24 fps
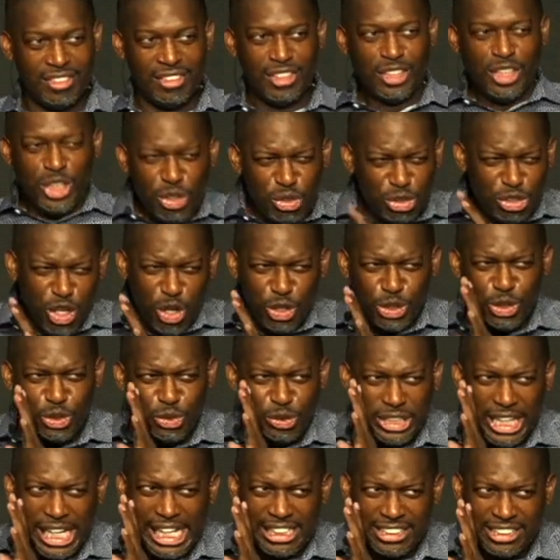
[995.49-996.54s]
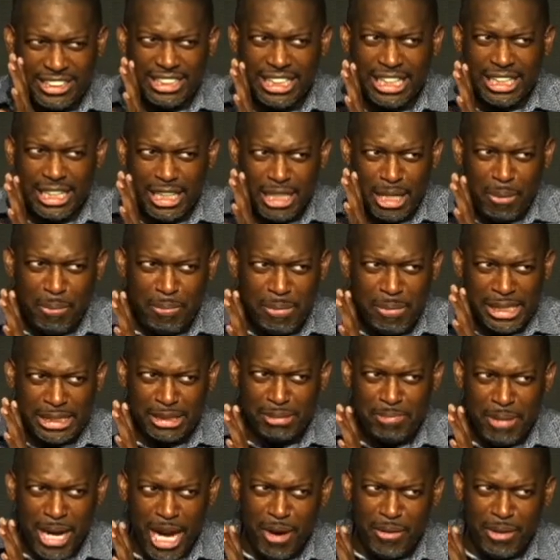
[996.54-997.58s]
You know you can't send in the Miss
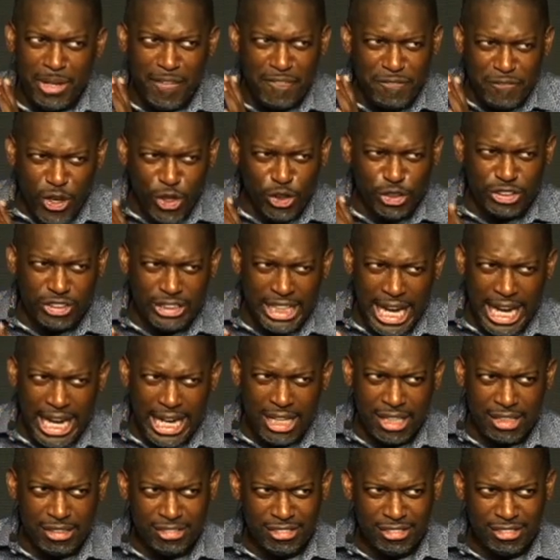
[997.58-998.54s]
Mary the first day.